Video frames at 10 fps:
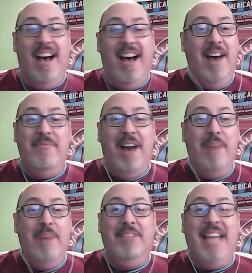
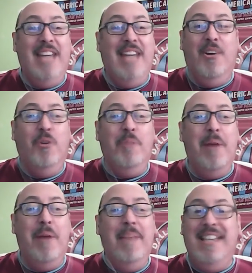I'm glad that all of
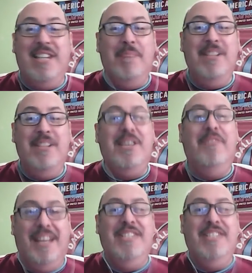my mates are gonna be so
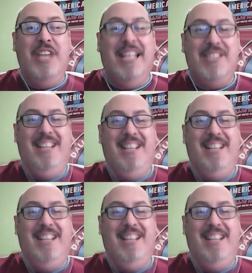fucking jealous.